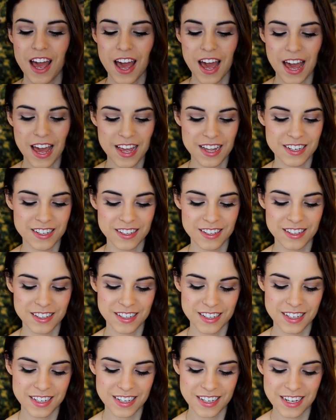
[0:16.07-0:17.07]
and
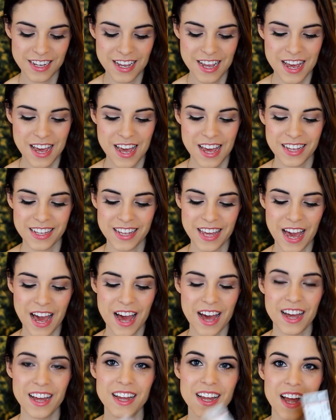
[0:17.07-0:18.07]

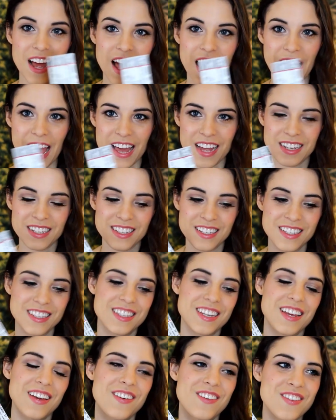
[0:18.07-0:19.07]
yeah, and
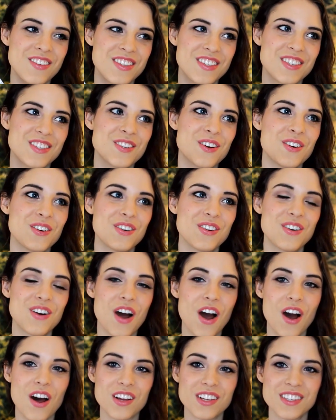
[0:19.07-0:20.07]
it was
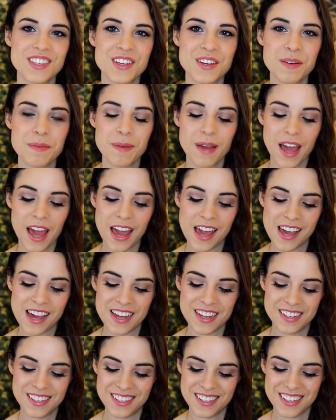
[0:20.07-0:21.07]
so awesome.
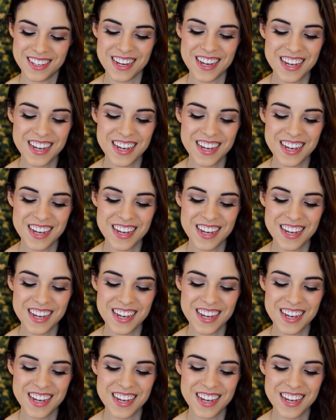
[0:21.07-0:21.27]
And